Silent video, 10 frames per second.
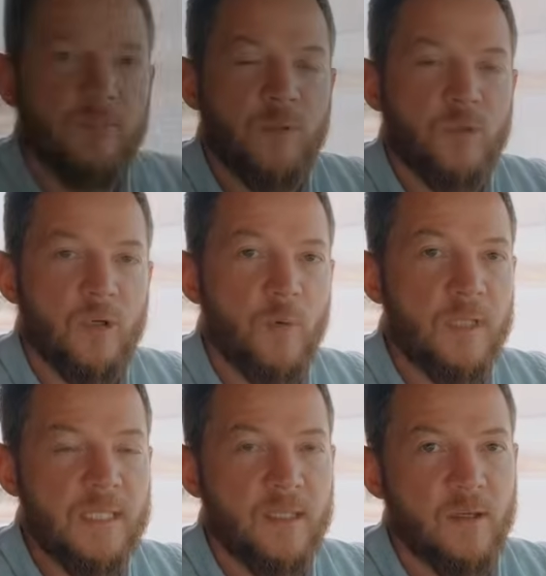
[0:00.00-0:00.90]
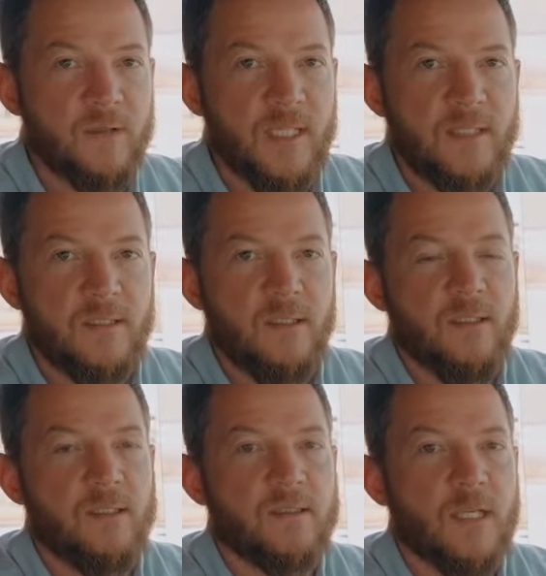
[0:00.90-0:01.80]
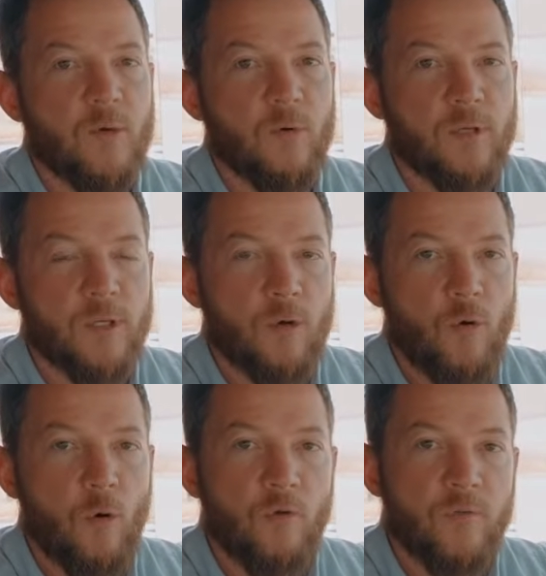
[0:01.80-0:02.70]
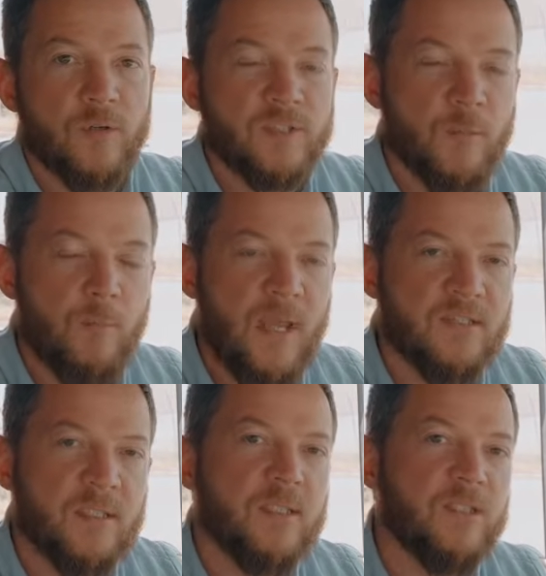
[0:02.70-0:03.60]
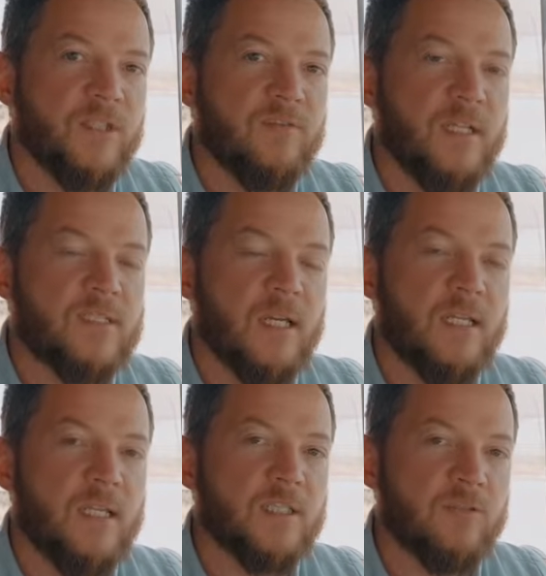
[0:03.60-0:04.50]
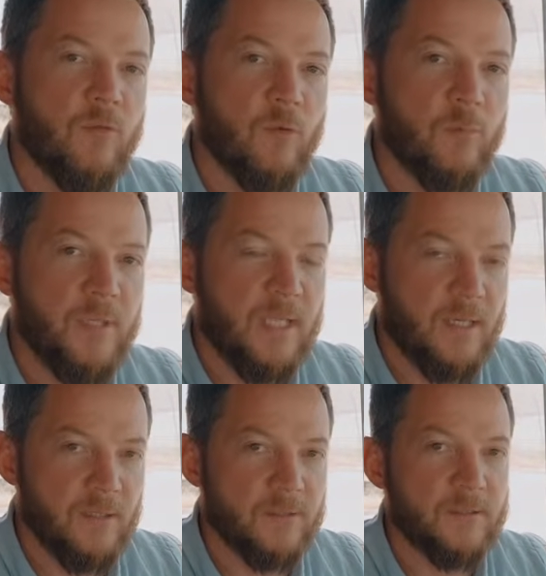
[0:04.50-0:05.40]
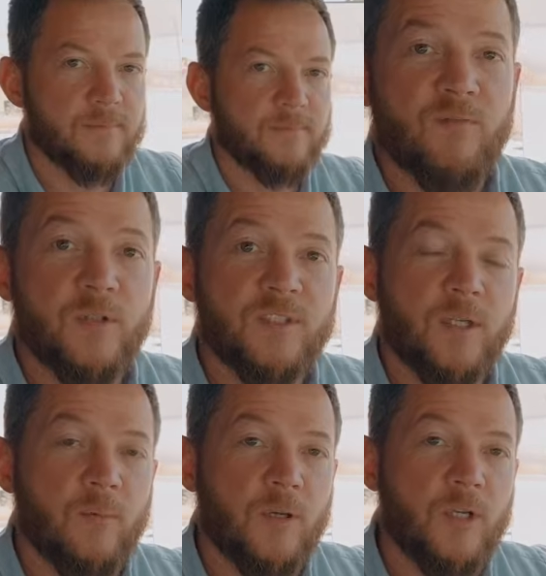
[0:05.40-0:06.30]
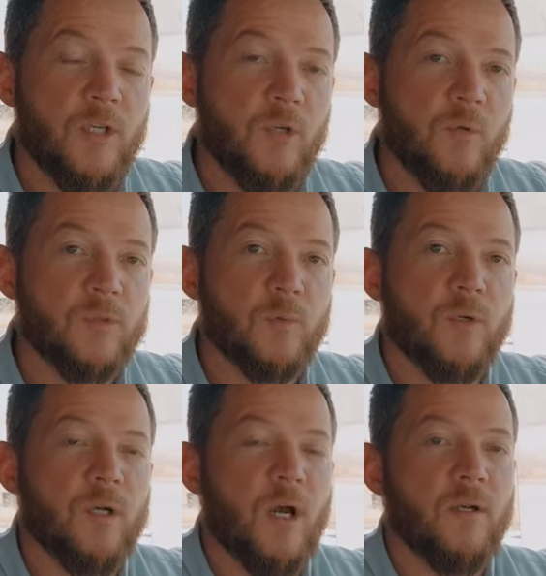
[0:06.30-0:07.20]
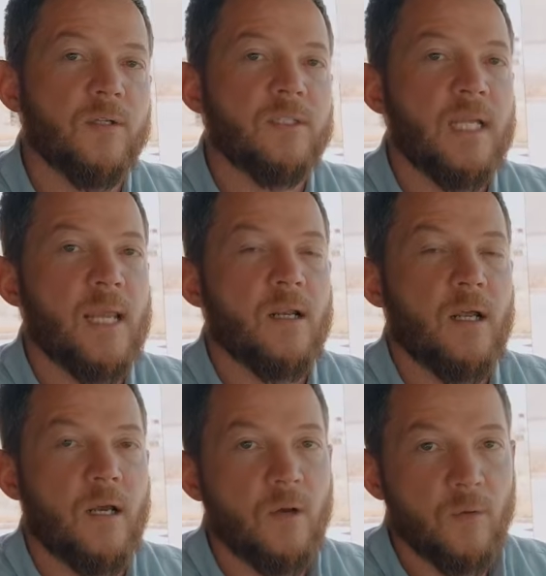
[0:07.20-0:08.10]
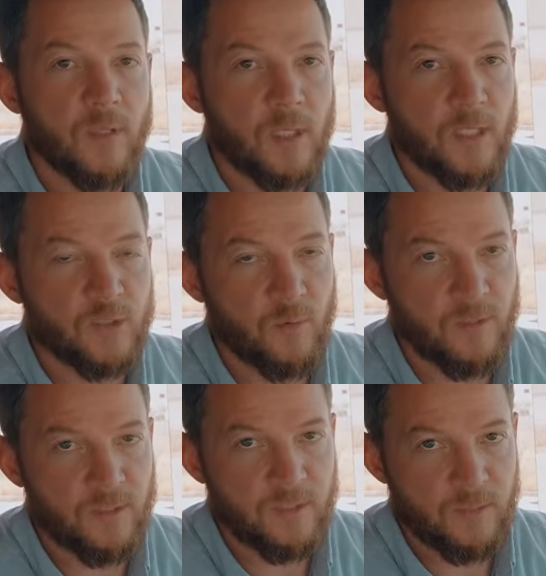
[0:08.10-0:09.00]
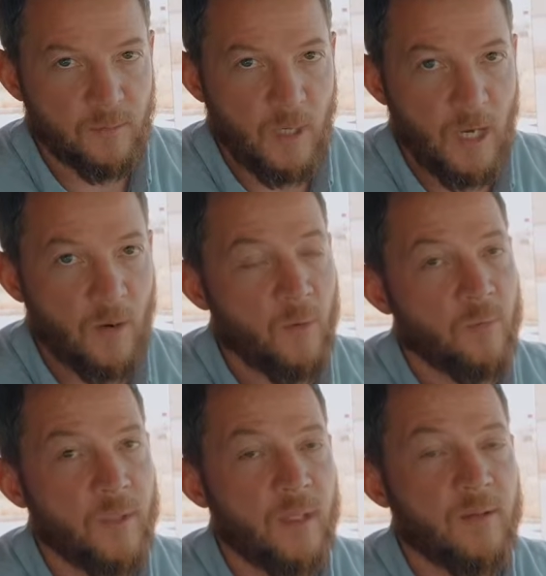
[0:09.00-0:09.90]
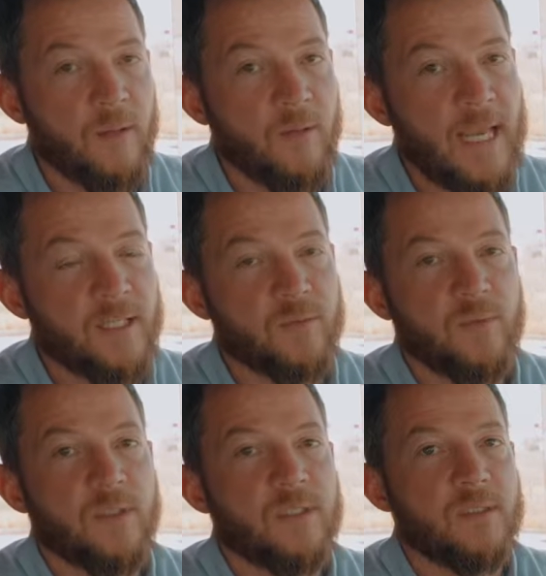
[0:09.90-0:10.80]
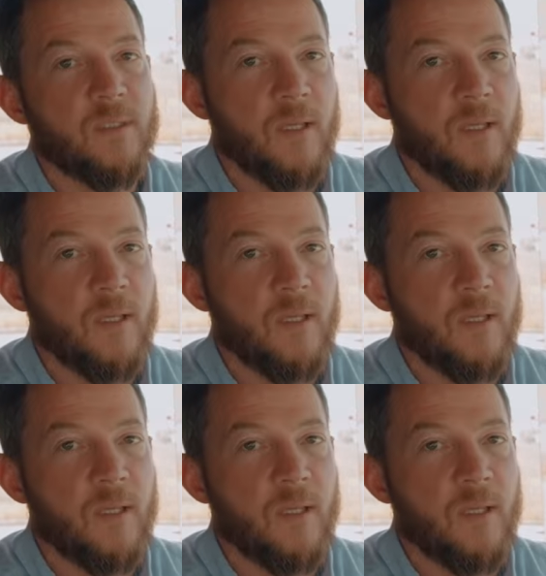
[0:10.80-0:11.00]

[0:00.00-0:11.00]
Boudreau with ELDT, and today we're going to go over some basic shifting techniques for beginners. First thing we're going to do is we're going to understand how the clutch works, how the gas works,